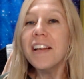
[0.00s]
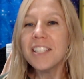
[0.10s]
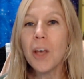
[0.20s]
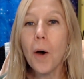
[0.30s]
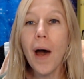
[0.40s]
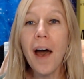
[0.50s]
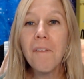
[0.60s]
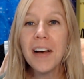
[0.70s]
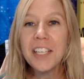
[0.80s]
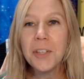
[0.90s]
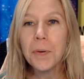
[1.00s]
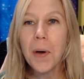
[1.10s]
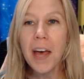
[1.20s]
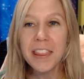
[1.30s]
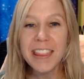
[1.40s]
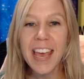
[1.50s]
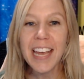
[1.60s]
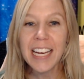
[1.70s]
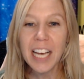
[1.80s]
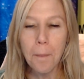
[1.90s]
So I want to
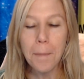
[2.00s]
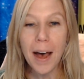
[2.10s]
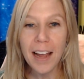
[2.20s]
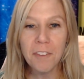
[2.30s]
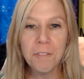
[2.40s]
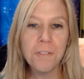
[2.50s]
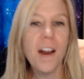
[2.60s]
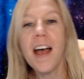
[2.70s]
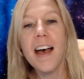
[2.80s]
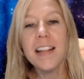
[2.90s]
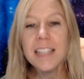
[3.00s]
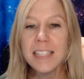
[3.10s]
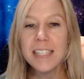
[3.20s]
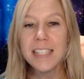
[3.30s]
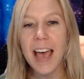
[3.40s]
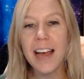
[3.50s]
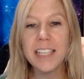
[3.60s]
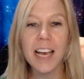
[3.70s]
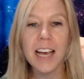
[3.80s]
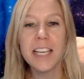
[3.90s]
thank my friends
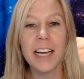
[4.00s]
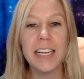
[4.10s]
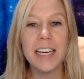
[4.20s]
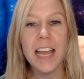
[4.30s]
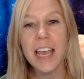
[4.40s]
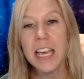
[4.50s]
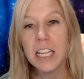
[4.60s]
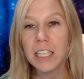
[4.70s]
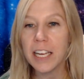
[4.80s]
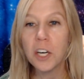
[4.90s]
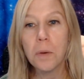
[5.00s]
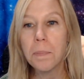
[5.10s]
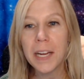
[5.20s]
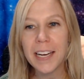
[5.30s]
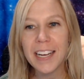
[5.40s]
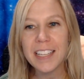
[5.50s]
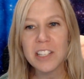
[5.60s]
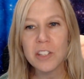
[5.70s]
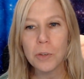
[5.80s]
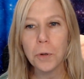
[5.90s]
at Titan Hill
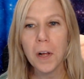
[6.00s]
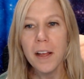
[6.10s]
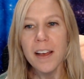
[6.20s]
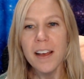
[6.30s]
Intermediate School.